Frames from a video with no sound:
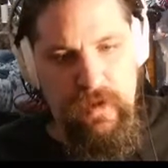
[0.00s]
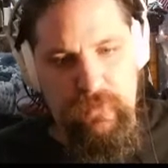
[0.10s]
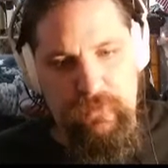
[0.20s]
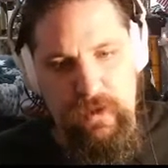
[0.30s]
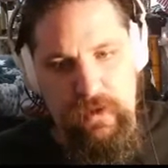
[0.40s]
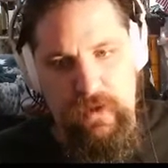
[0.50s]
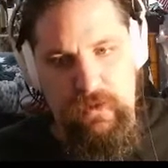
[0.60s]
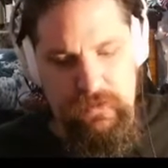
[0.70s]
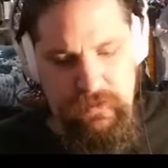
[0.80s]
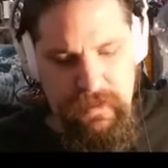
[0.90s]
for a
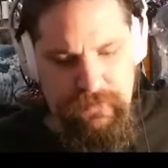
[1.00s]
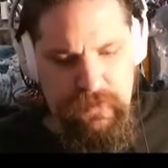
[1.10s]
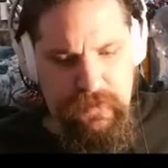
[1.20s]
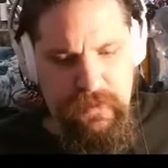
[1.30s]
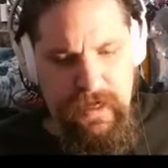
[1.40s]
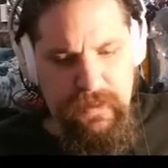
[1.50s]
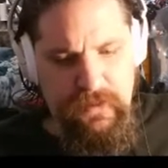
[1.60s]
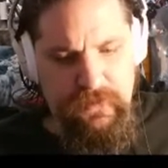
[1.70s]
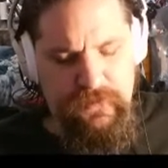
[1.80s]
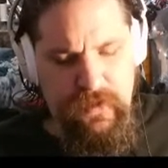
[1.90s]
cult classic
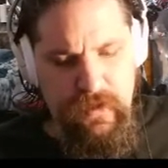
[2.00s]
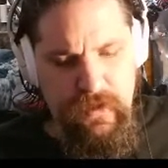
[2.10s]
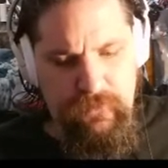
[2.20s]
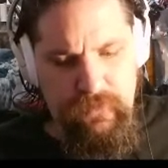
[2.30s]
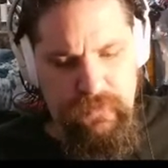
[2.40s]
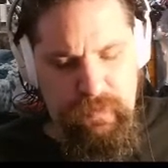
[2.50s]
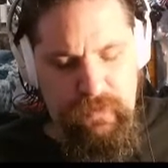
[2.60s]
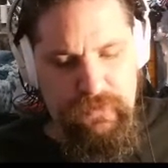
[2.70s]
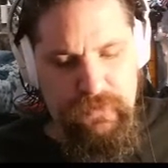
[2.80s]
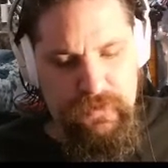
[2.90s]
90s
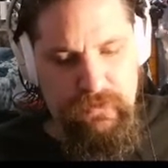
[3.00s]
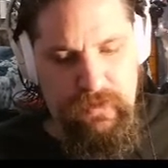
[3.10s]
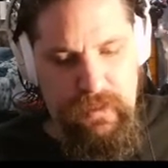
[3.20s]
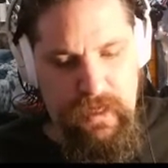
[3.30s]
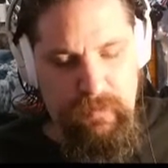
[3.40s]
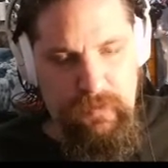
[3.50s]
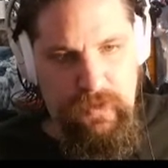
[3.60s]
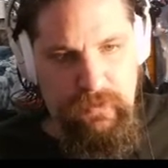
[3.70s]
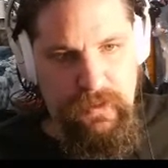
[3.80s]
first-person shooter game called